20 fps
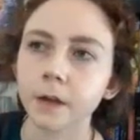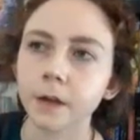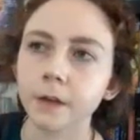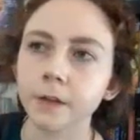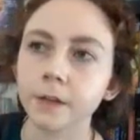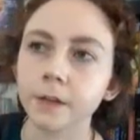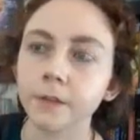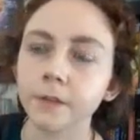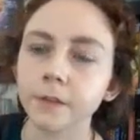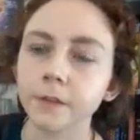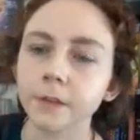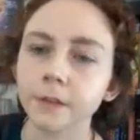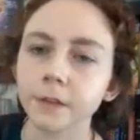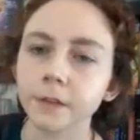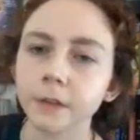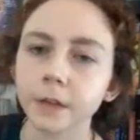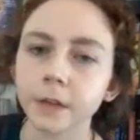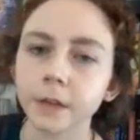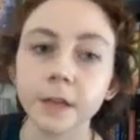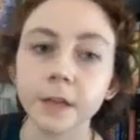even
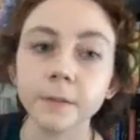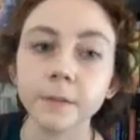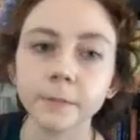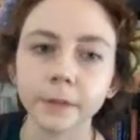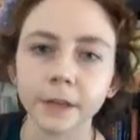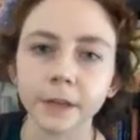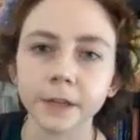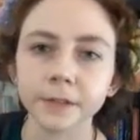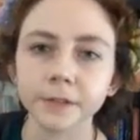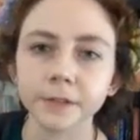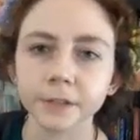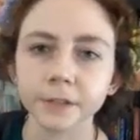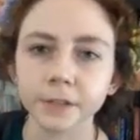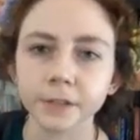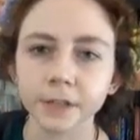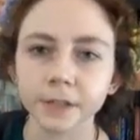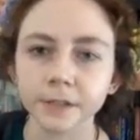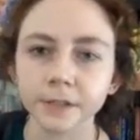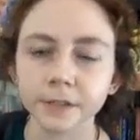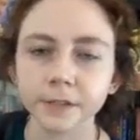implants, such
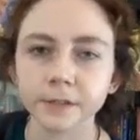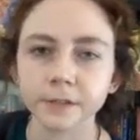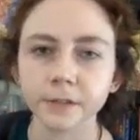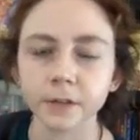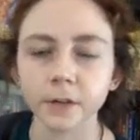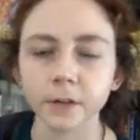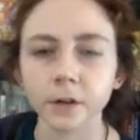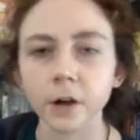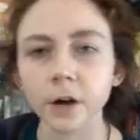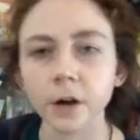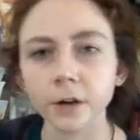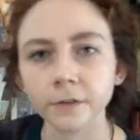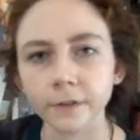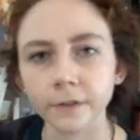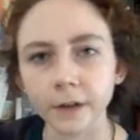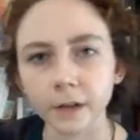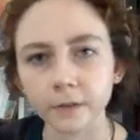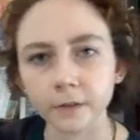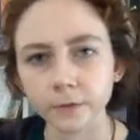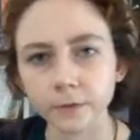as heart
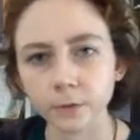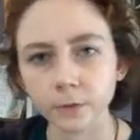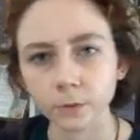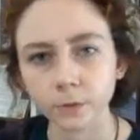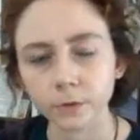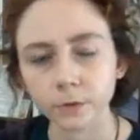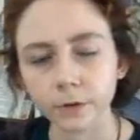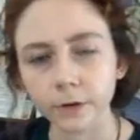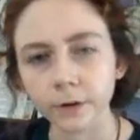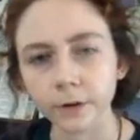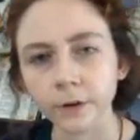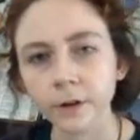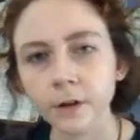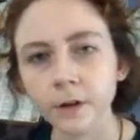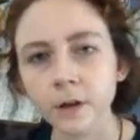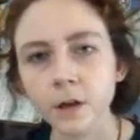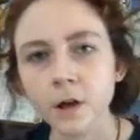valves or